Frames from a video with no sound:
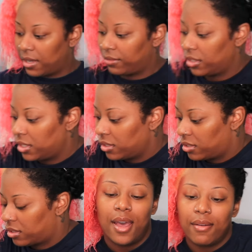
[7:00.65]
after
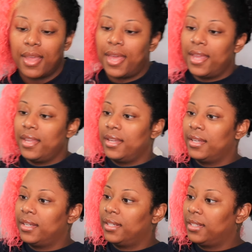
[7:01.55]
this. Okay,
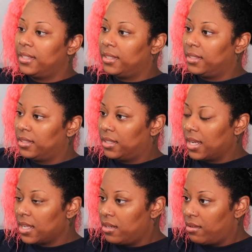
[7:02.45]

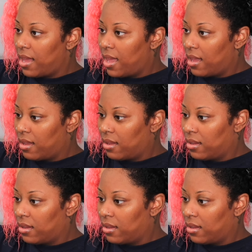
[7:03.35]
I can do that.